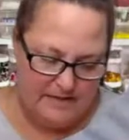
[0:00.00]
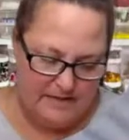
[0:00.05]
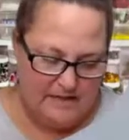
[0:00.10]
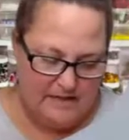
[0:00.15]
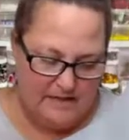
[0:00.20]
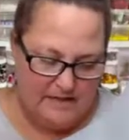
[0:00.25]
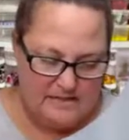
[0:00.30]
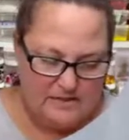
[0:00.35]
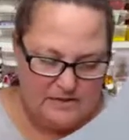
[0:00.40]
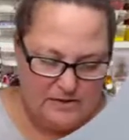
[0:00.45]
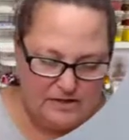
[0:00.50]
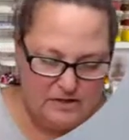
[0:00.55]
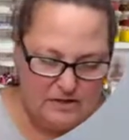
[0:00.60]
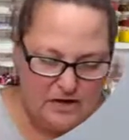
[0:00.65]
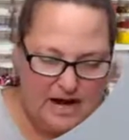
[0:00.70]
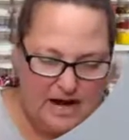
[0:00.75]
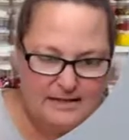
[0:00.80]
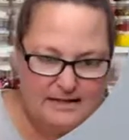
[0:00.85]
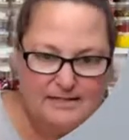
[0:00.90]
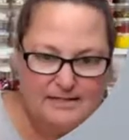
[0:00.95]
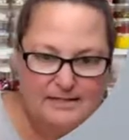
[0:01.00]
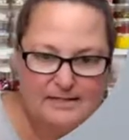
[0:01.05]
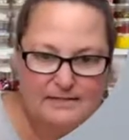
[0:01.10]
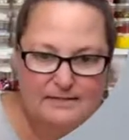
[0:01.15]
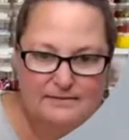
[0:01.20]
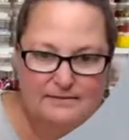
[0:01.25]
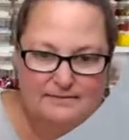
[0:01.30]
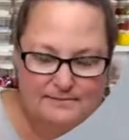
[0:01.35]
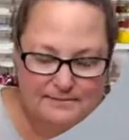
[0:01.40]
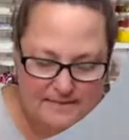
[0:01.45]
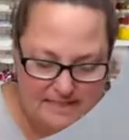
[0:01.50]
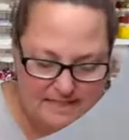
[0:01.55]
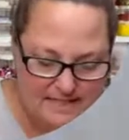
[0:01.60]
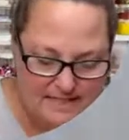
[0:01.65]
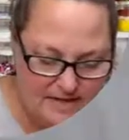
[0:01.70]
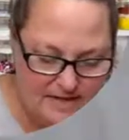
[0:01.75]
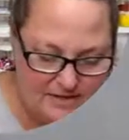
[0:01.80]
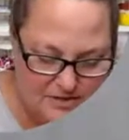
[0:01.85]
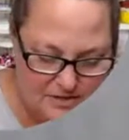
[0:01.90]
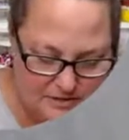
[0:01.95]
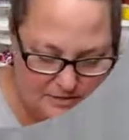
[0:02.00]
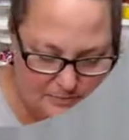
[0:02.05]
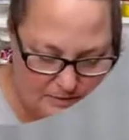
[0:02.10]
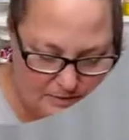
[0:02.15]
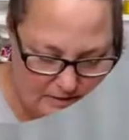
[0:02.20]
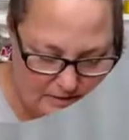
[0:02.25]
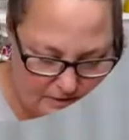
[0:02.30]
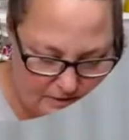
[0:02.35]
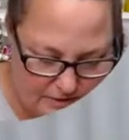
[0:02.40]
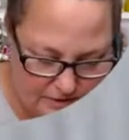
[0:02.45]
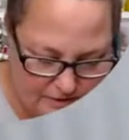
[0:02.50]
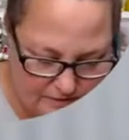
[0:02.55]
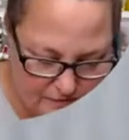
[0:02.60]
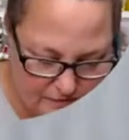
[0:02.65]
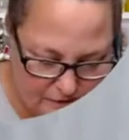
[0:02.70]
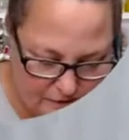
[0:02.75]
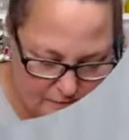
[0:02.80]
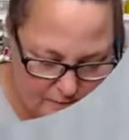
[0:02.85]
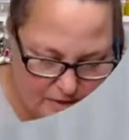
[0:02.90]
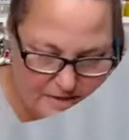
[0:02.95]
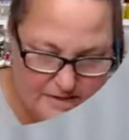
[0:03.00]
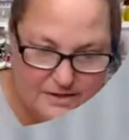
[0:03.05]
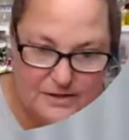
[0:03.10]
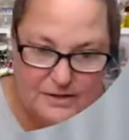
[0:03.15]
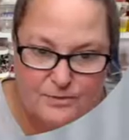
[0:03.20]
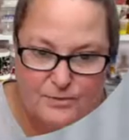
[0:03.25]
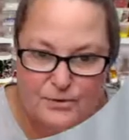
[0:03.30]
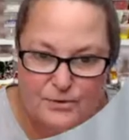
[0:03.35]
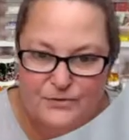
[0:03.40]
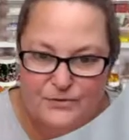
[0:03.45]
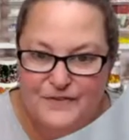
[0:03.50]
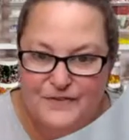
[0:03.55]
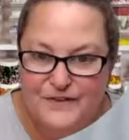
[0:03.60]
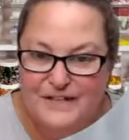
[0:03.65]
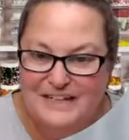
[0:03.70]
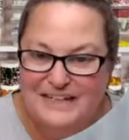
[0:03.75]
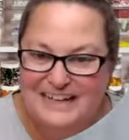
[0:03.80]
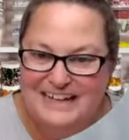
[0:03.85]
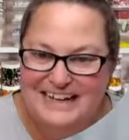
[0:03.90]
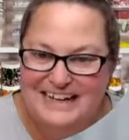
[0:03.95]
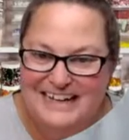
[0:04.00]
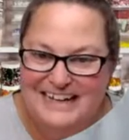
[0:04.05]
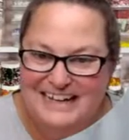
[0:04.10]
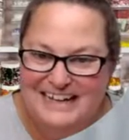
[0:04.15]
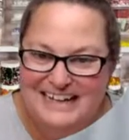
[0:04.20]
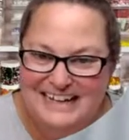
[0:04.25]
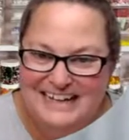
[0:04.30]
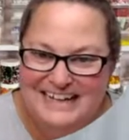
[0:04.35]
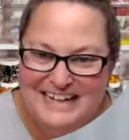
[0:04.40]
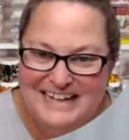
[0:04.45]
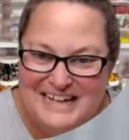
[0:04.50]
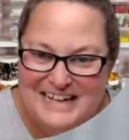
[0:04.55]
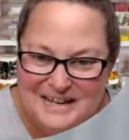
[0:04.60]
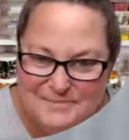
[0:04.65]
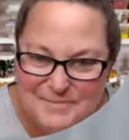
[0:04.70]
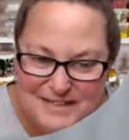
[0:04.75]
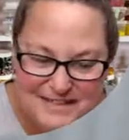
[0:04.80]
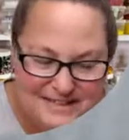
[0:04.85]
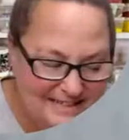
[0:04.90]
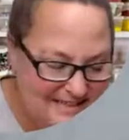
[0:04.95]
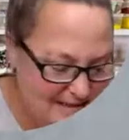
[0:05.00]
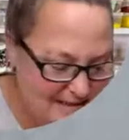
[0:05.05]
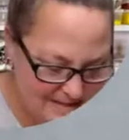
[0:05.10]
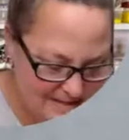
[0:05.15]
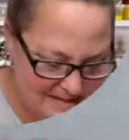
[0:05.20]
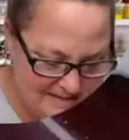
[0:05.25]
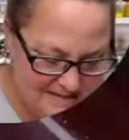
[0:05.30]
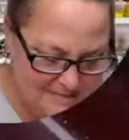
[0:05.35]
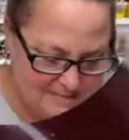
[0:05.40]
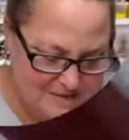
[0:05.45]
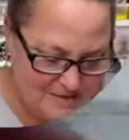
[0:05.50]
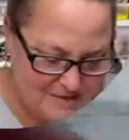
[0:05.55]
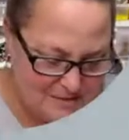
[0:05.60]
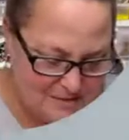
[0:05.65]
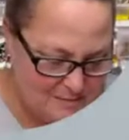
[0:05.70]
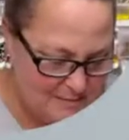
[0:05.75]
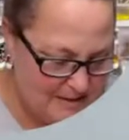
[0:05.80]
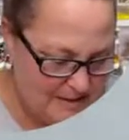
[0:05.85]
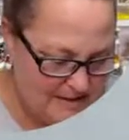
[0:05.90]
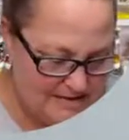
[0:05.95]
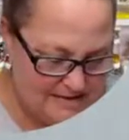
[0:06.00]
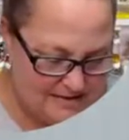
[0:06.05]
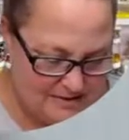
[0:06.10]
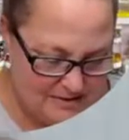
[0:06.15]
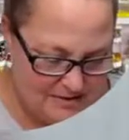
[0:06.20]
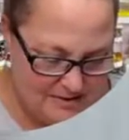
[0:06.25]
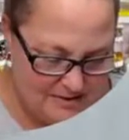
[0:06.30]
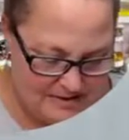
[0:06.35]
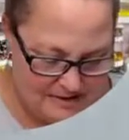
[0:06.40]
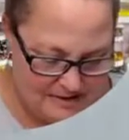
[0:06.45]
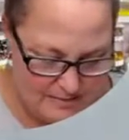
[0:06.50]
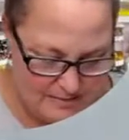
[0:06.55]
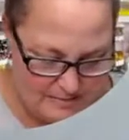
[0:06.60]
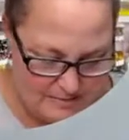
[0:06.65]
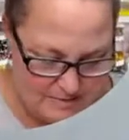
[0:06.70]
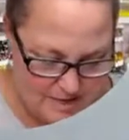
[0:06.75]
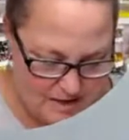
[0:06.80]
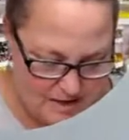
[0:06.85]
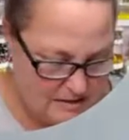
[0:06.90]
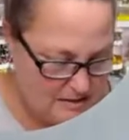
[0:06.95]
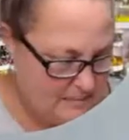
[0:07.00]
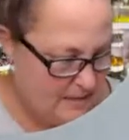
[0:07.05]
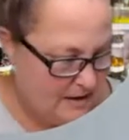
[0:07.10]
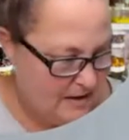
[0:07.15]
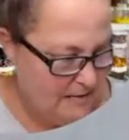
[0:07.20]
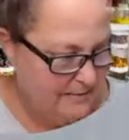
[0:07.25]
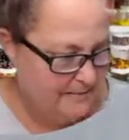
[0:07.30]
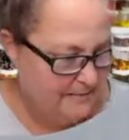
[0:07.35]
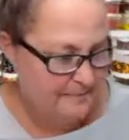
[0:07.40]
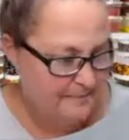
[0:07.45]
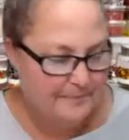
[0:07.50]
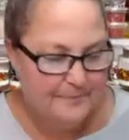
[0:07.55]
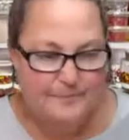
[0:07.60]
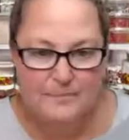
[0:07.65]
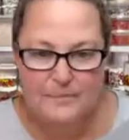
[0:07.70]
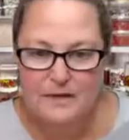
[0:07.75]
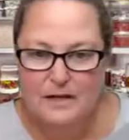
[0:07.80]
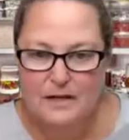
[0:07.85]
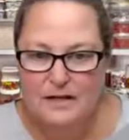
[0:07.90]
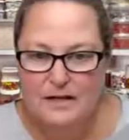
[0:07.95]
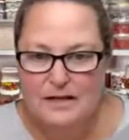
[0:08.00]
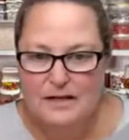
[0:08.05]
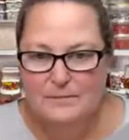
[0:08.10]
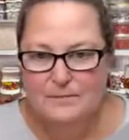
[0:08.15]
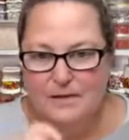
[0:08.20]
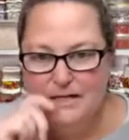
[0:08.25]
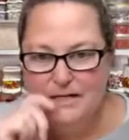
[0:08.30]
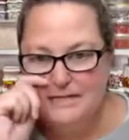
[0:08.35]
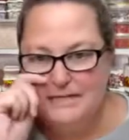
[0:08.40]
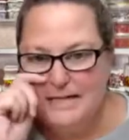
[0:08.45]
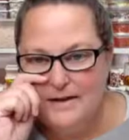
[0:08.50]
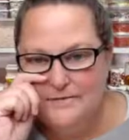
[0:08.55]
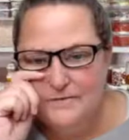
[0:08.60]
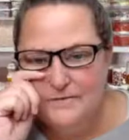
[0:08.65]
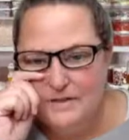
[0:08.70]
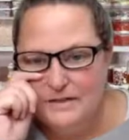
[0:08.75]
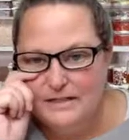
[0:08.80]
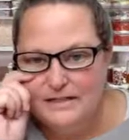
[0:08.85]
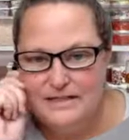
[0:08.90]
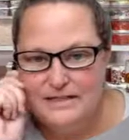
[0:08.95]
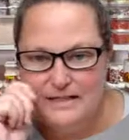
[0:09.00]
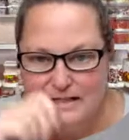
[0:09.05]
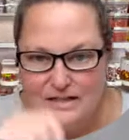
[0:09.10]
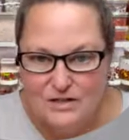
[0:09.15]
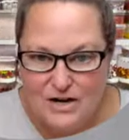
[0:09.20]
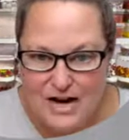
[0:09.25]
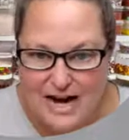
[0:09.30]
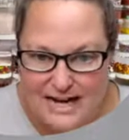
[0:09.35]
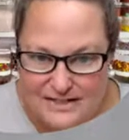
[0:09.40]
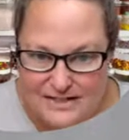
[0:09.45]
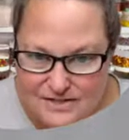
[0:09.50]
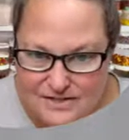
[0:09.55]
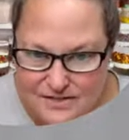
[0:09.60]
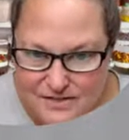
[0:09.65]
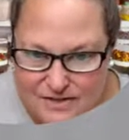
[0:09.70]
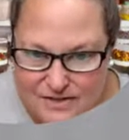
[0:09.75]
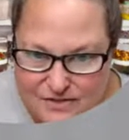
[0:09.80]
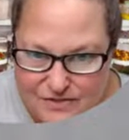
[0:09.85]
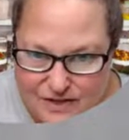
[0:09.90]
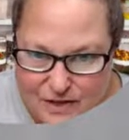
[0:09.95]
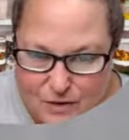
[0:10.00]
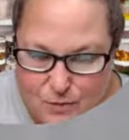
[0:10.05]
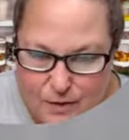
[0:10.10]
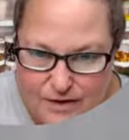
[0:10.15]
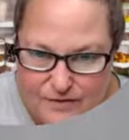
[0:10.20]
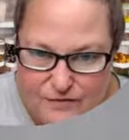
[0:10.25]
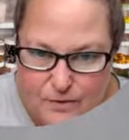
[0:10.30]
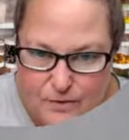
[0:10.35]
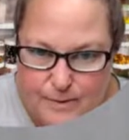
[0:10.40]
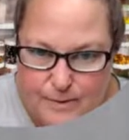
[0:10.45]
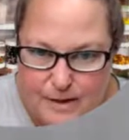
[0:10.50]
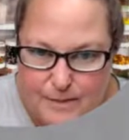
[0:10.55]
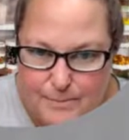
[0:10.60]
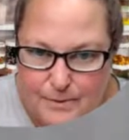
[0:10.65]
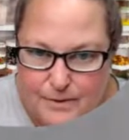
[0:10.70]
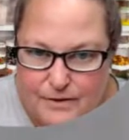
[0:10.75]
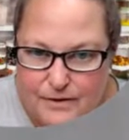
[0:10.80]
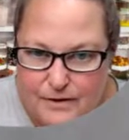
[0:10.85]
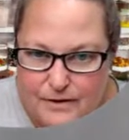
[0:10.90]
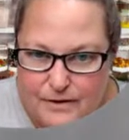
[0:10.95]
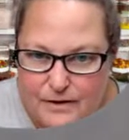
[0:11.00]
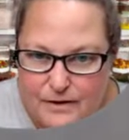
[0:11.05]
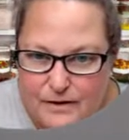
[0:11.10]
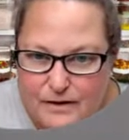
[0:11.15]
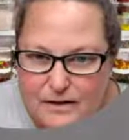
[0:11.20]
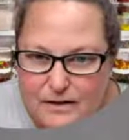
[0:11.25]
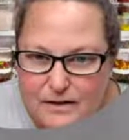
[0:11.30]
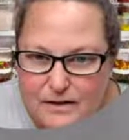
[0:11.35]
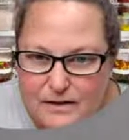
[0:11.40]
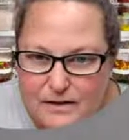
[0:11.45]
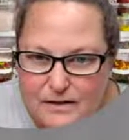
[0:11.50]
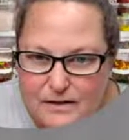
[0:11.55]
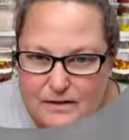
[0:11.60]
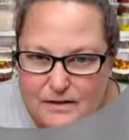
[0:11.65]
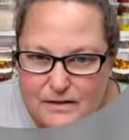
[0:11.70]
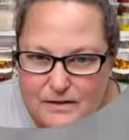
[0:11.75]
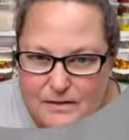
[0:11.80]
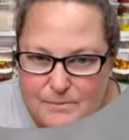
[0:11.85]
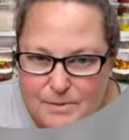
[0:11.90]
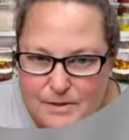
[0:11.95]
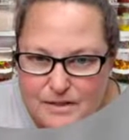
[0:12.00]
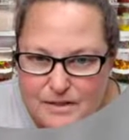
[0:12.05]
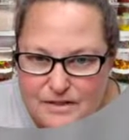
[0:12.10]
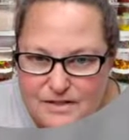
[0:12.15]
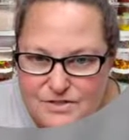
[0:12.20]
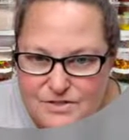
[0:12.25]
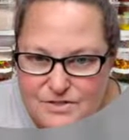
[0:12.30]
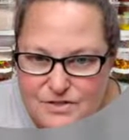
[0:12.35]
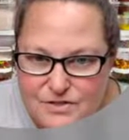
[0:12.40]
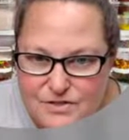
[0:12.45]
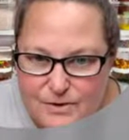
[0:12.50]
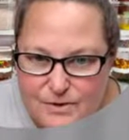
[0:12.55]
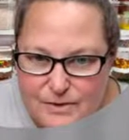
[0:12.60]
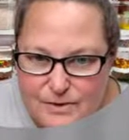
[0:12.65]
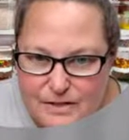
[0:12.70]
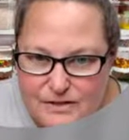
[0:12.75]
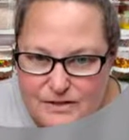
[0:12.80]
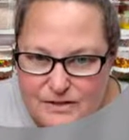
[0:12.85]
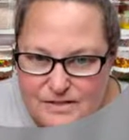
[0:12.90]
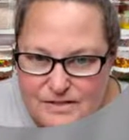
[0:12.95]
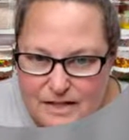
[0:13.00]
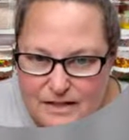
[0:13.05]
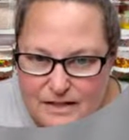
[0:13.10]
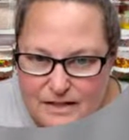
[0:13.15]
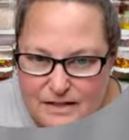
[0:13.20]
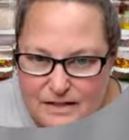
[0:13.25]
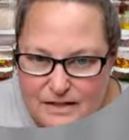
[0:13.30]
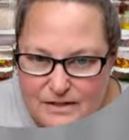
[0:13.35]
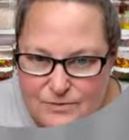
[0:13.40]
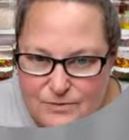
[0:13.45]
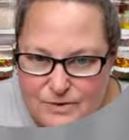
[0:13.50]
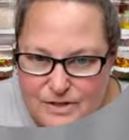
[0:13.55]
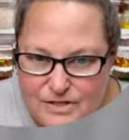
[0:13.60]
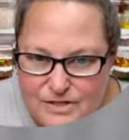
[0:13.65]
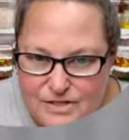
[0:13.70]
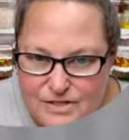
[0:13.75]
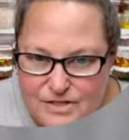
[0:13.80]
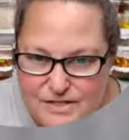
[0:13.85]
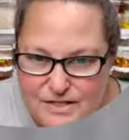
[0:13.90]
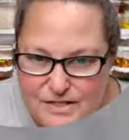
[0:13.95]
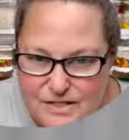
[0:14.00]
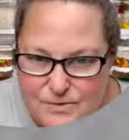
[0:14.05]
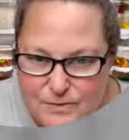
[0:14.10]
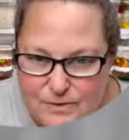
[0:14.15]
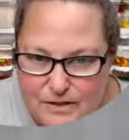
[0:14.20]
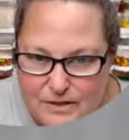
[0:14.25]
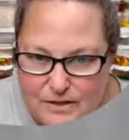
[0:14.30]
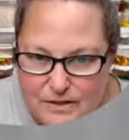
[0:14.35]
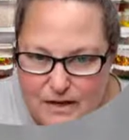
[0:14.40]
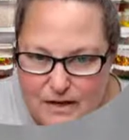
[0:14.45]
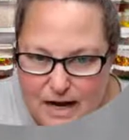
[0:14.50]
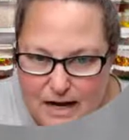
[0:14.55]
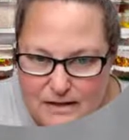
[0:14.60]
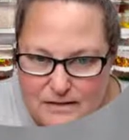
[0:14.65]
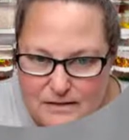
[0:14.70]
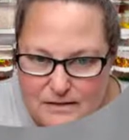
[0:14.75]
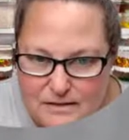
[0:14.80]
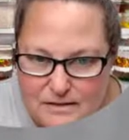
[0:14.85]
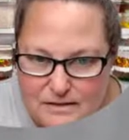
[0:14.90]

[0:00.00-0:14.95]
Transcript: so it cracks it. This actually would look good for a rustic roof. But let me zoom in so you can see what I'm talking about. but it definitely, it cracked the thick wafer paper. But at least you know what it looks like. In the ridges, it's really cracked.